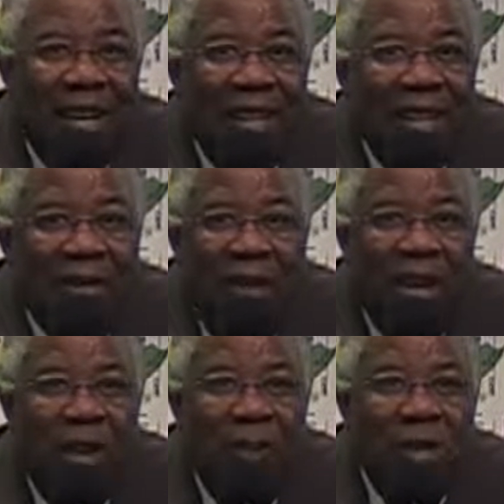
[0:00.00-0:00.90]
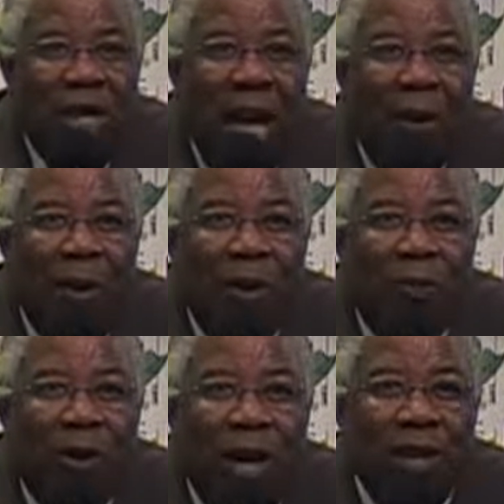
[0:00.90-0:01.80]
Because I think you'd be shouting
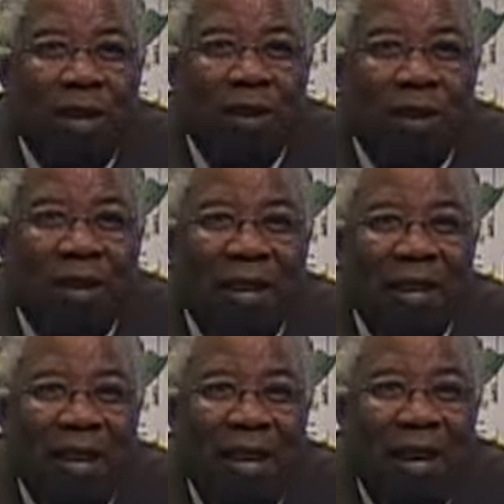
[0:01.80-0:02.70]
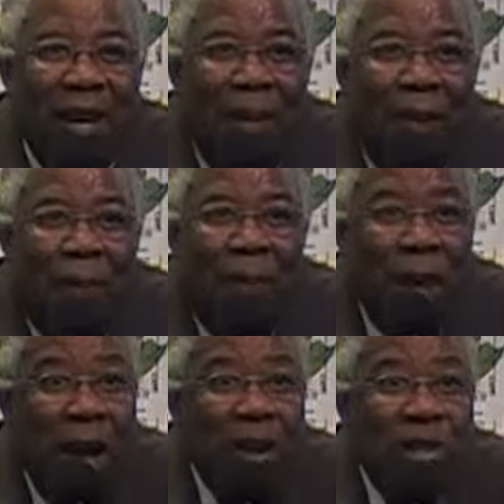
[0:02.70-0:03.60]
and praising.
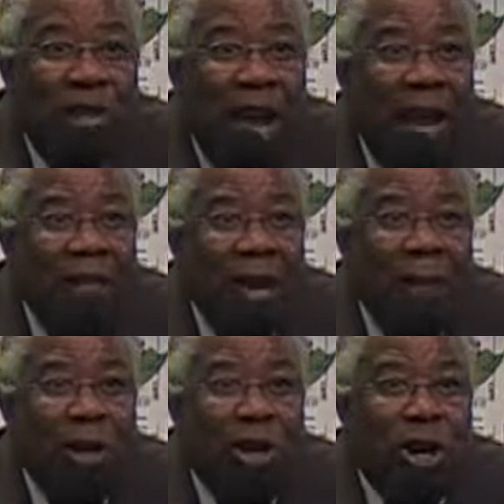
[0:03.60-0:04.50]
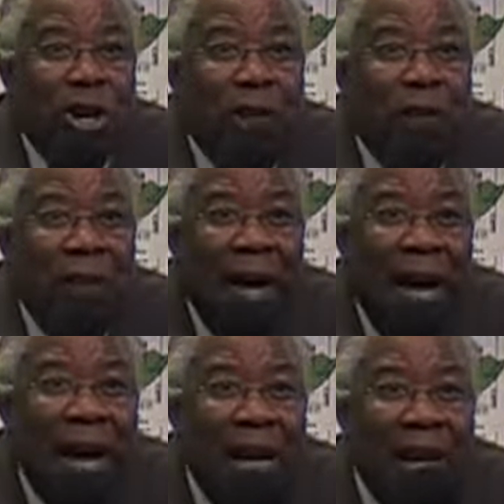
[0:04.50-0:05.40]
But I understand the immaturity of the
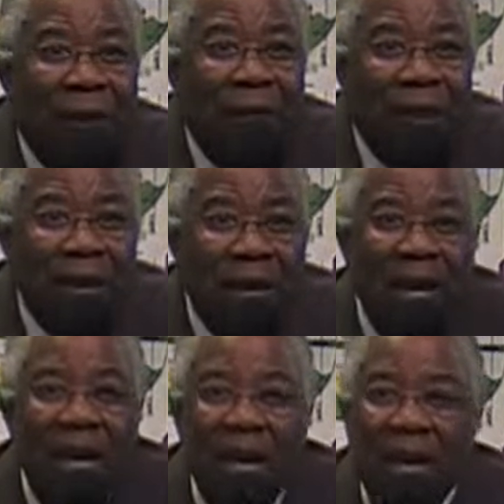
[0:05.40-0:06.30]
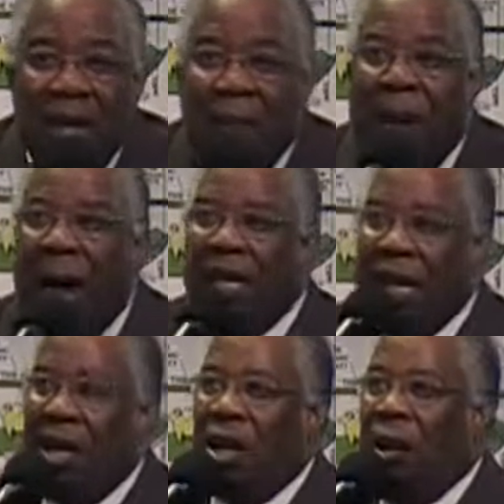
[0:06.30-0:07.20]
mind. The mind
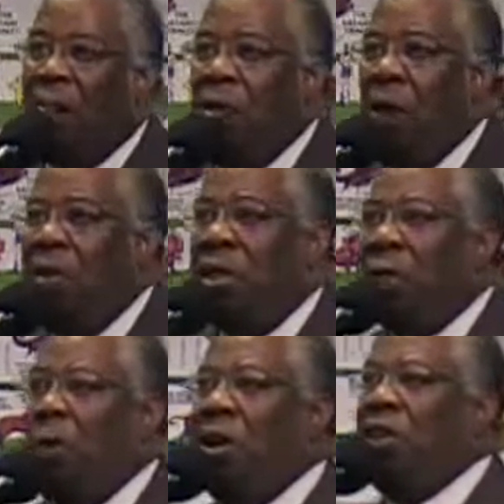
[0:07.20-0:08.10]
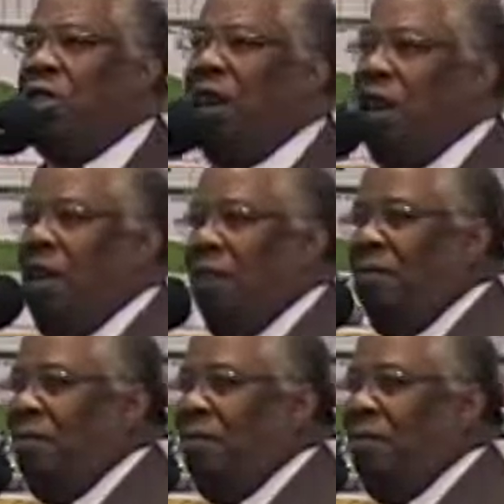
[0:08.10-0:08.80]
cannot comprehend what the Spirit is saying.